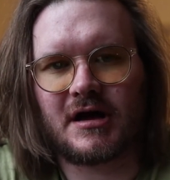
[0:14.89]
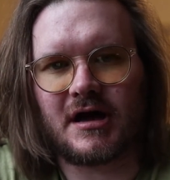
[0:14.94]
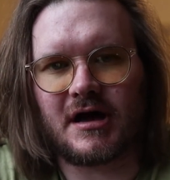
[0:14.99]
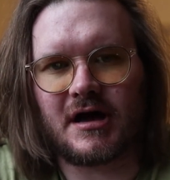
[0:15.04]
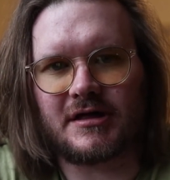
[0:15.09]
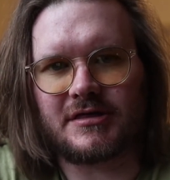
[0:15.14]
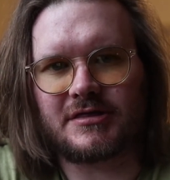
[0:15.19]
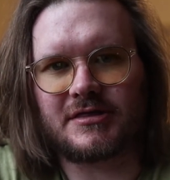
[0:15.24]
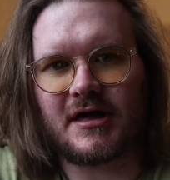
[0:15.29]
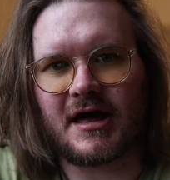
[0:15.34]

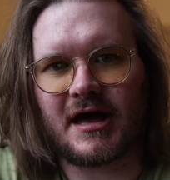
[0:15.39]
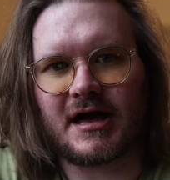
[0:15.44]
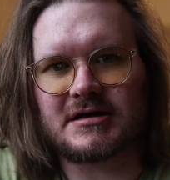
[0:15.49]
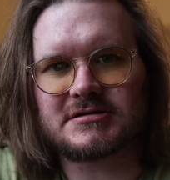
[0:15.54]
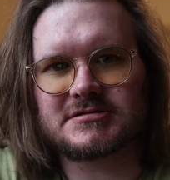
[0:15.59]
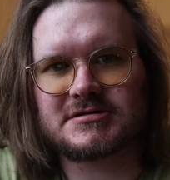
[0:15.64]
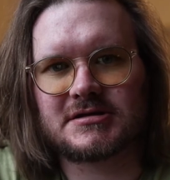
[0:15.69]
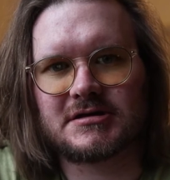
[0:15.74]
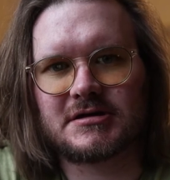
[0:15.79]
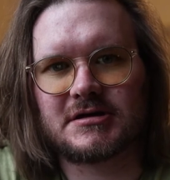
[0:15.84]
And
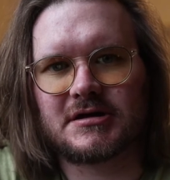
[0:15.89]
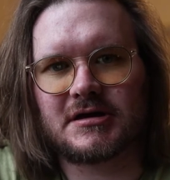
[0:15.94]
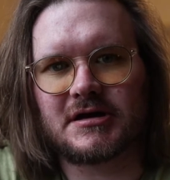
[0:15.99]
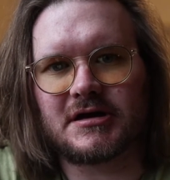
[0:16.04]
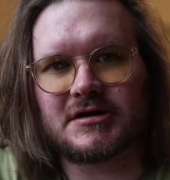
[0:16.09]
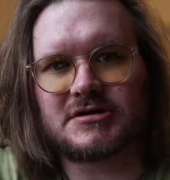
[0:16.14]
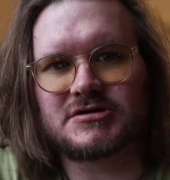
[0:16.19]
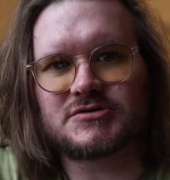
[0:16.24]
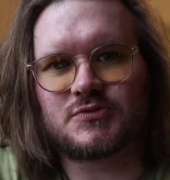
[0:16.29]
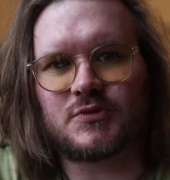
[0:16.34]
that
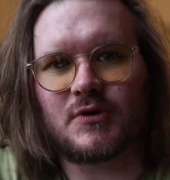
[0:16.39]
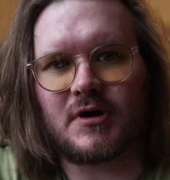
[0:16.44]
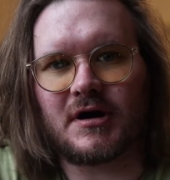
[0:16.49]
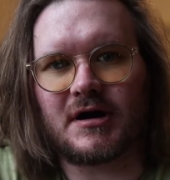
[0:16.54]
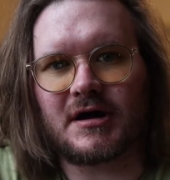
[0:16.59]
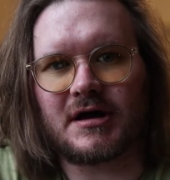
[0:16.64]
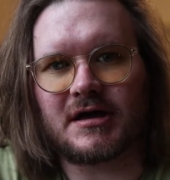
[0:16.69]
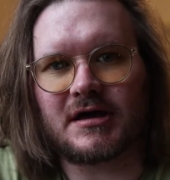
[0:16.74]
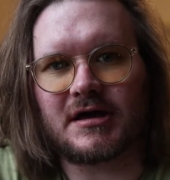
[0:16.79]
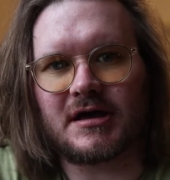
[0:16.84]
is
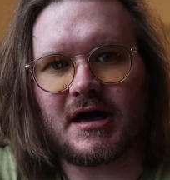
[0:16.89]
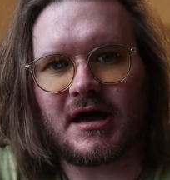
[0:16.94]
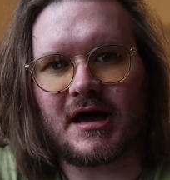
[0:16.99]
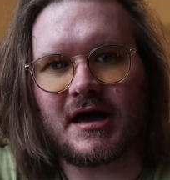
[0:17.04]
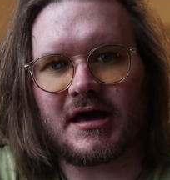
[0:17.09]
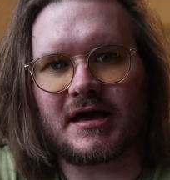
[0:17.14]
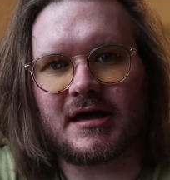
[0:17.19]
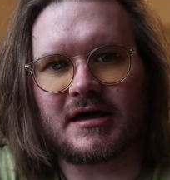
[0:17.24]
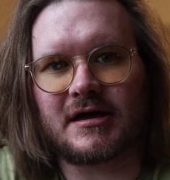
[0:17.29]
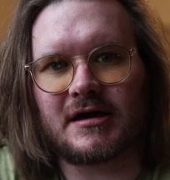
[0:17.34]
why
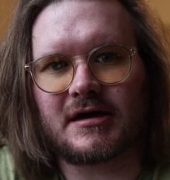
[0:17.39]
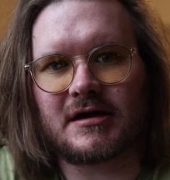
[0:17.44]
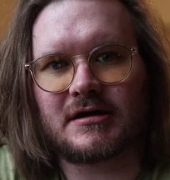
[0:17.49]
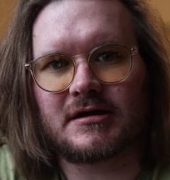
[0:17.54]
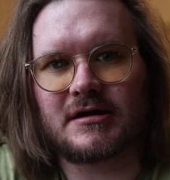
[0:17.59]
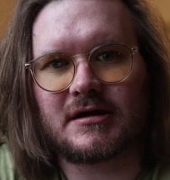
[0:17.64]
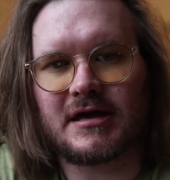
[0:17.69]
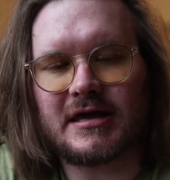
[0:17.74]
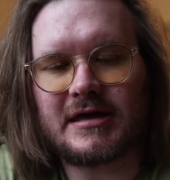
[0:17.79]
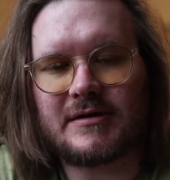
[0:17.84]
a
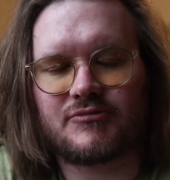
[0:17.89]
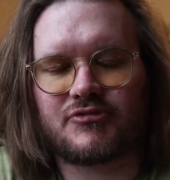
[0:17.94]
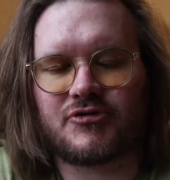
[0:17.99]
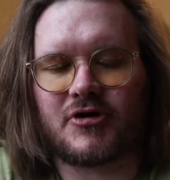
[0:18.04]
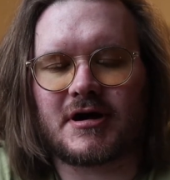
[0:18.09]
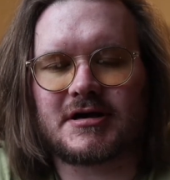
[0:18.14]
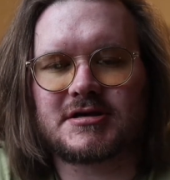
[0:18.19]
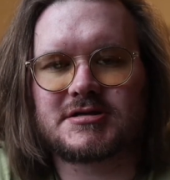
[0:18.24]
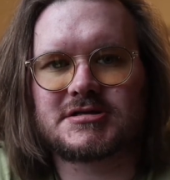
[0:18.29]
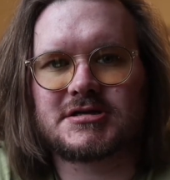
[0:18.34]
heat
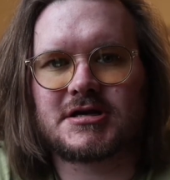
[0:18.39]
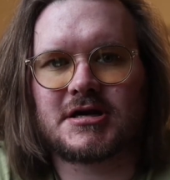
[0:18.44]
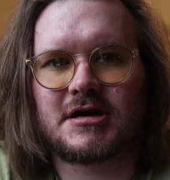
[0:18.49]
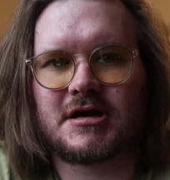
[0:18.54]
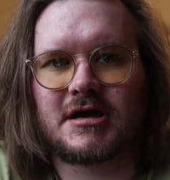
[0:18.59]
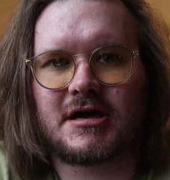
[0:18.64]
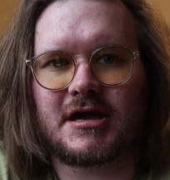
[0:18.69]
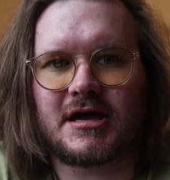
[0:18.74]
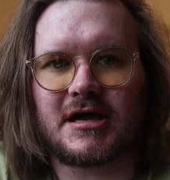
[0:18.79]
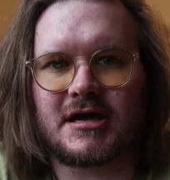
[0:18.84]
press
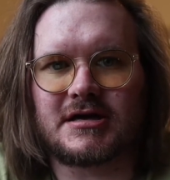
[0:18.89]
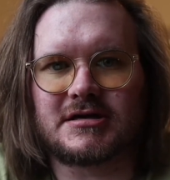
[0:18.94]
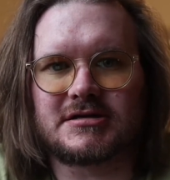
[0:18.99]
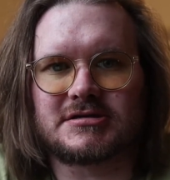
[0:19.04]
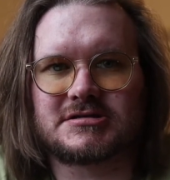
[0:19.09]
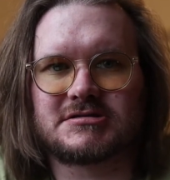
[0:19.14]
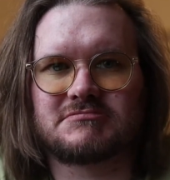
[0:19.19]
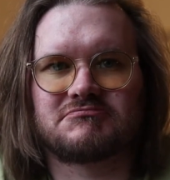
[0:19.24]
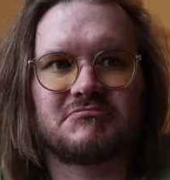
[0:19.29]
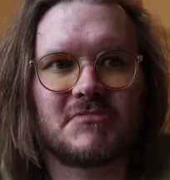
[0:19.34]

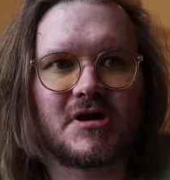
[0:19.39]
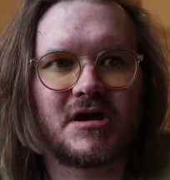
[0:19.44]
is,